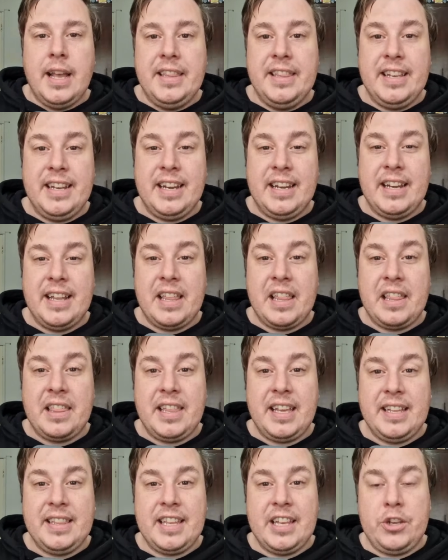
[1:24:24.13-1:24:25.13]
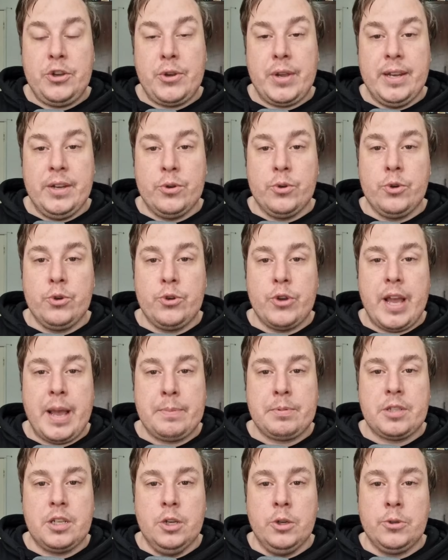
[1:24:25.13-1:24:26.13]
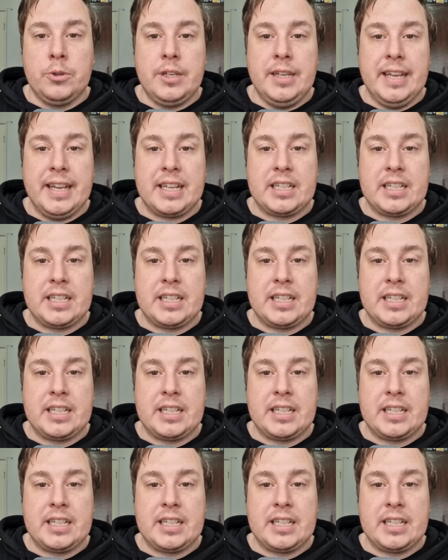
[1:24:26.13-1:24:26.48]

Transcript: And then another thing that you can do to absolutely